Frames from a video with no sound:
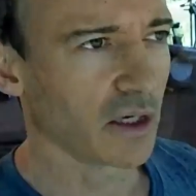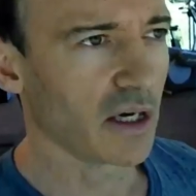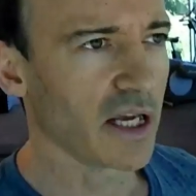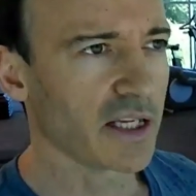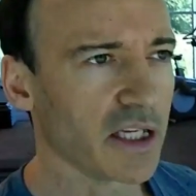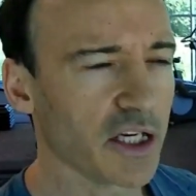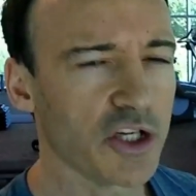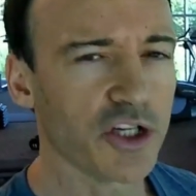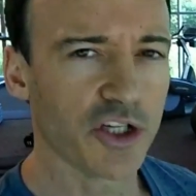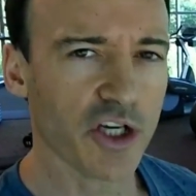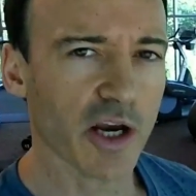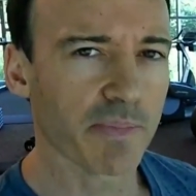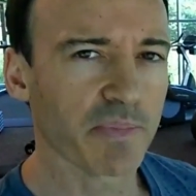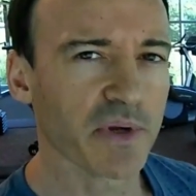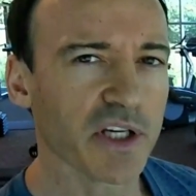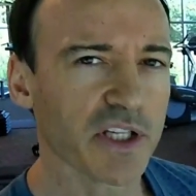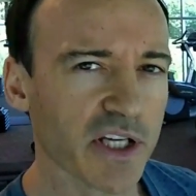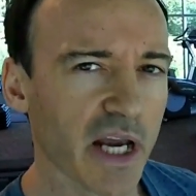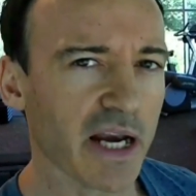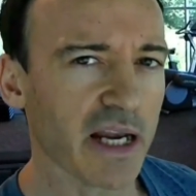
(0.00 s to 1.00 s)
they're like this ship
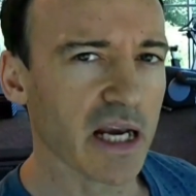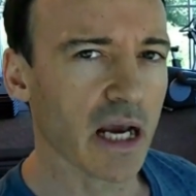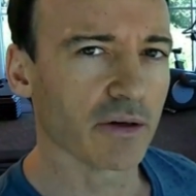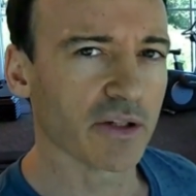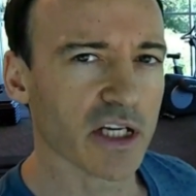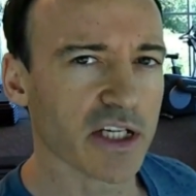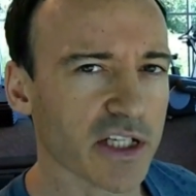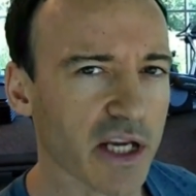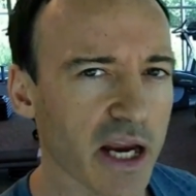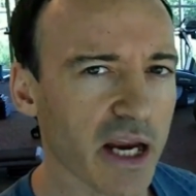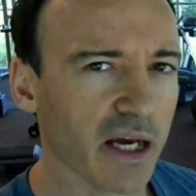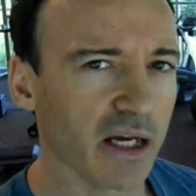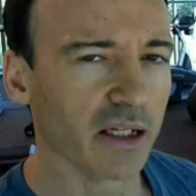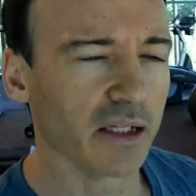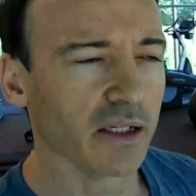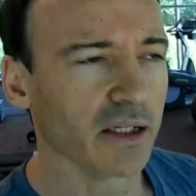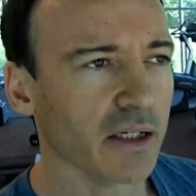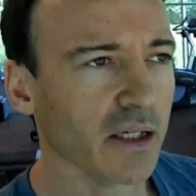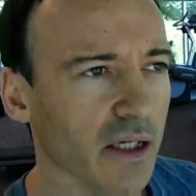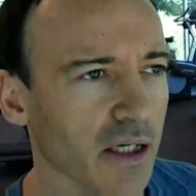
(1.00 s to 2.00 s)
setting out to
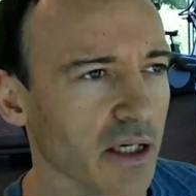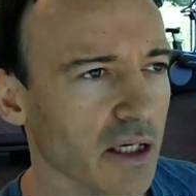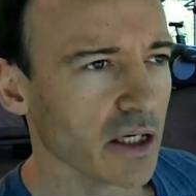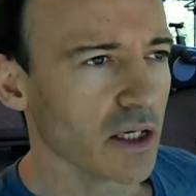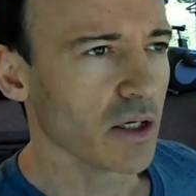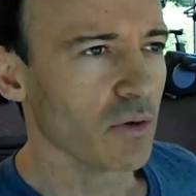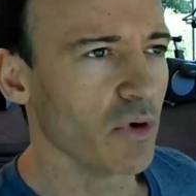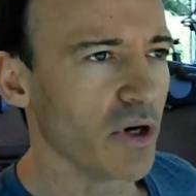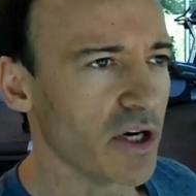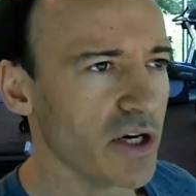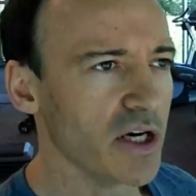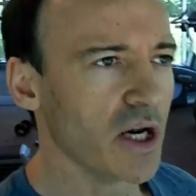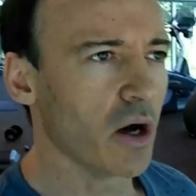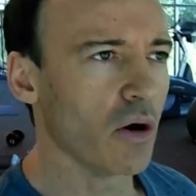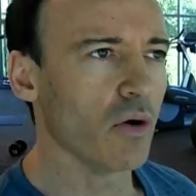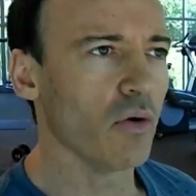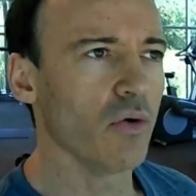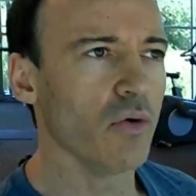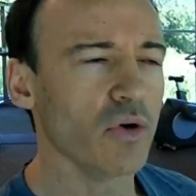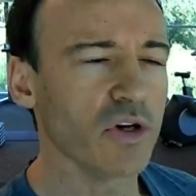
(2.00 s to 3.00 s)
sail with
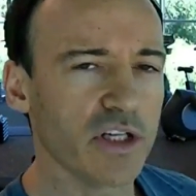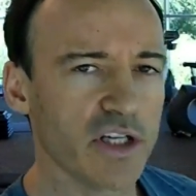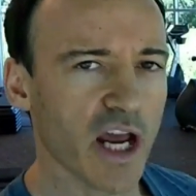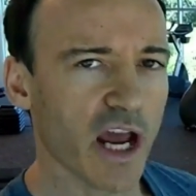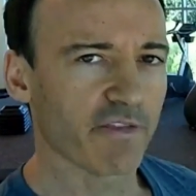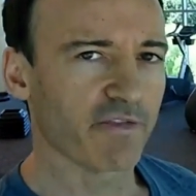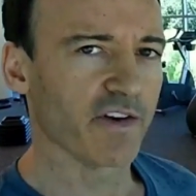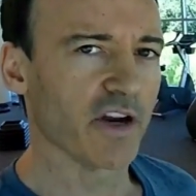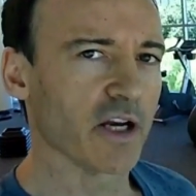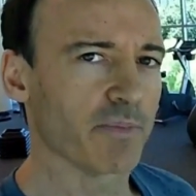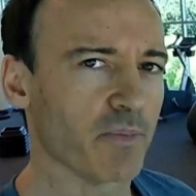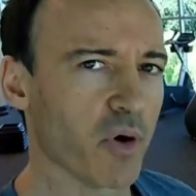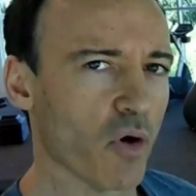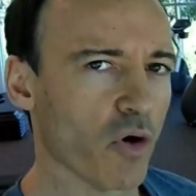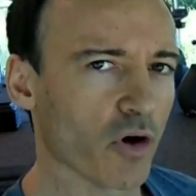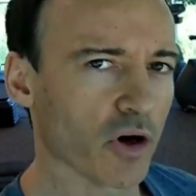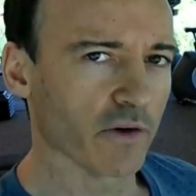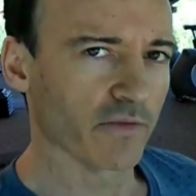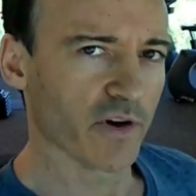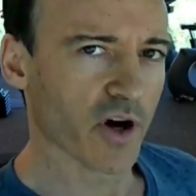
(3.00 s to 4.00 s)
no definite
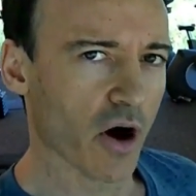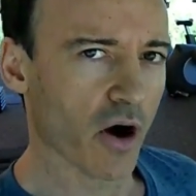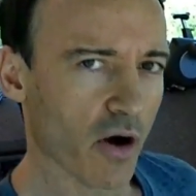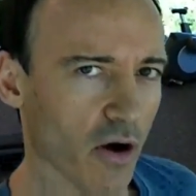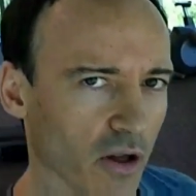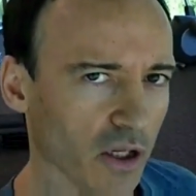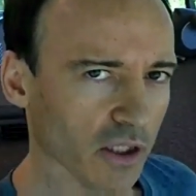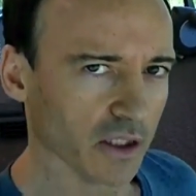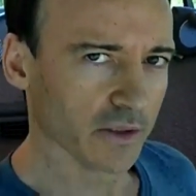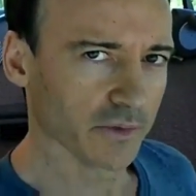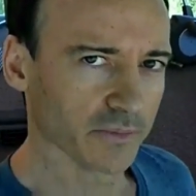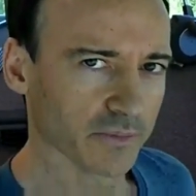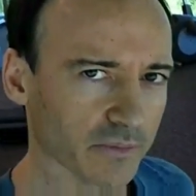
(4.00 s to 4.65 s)
port of call.